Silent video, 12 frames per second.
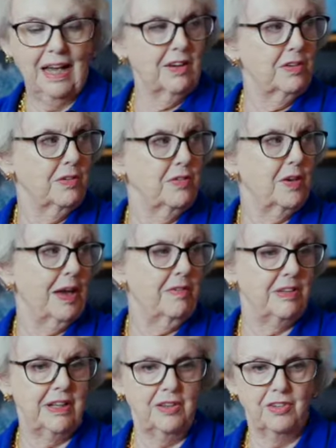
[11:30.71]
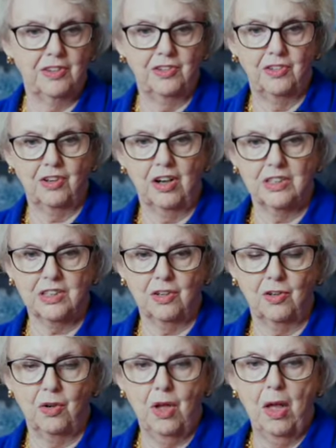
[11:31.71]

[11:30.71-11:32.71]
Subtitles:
I don't know if you have it here in your Costco,